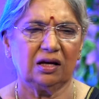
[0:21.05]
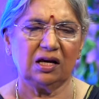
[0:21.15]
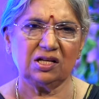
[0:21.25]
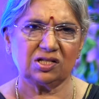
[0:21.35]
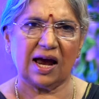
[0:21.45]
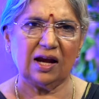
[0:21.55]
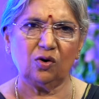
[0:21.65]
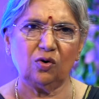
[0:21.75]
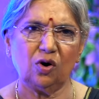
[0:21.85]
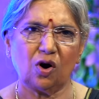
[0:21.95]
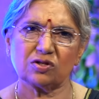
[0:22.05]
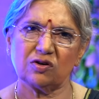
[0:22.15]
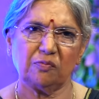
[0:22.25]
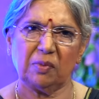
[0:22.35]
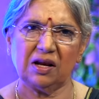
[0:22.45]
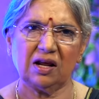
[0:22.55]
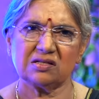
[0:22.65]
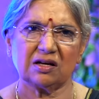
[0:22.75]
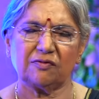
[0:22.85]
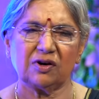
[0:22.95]
In childhood, lots of pain
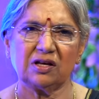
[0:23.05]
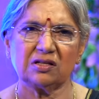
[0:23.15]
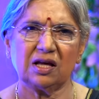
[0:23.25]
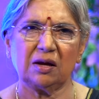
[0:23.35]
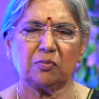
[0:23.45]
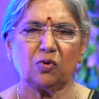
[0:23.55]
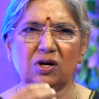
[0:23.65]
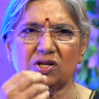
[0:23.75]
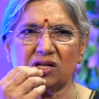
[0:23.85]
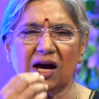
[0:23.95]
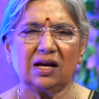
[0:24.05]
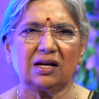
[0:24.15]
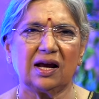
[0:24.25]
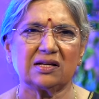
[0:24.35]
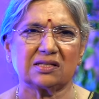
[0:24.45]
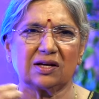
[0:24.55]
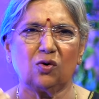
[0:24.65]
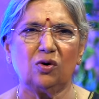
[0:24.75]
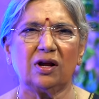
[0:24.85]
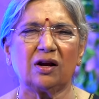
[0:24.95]
and suffering is there. Poor child gets
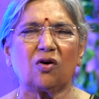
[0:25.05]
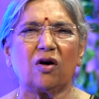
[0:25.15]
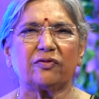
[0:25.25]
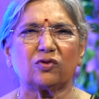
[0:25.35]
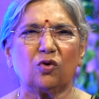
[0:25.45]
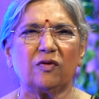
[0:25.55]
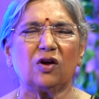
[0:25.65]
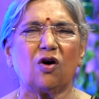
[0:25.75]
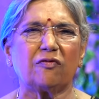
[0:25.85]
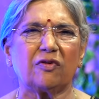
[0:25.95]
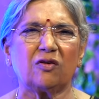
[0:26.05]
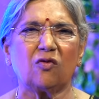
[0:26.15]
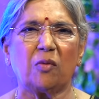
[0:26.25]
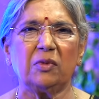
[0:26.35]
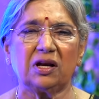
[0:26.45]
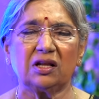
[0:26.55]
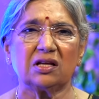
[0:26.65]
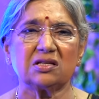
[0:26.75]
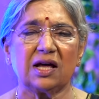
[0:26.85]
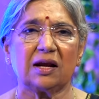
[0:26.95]
cold and cough so very often, vomiting,
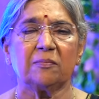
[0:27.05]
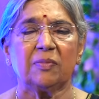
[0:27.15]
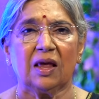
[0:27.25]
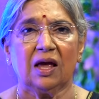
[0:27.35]
this, that.